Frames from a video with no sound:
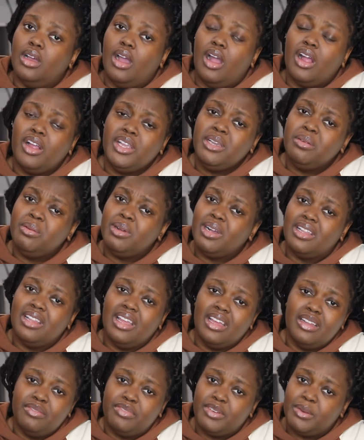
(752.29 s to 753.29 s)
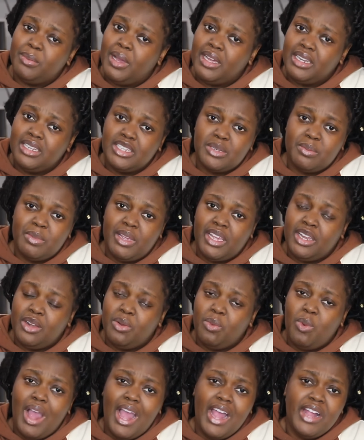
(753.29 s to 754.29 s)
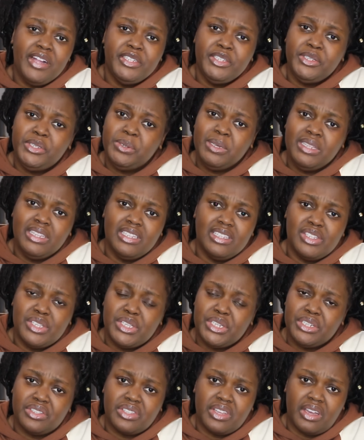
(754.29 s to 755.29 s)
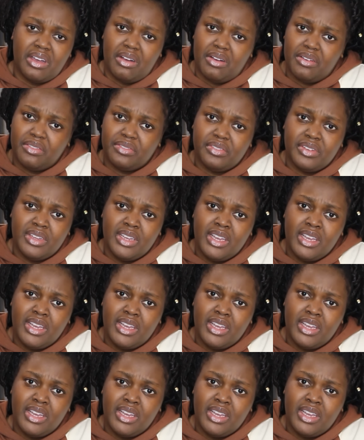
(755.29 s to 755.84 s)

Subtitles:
Are you a glutton for punishment? Why are you doing this to yourself?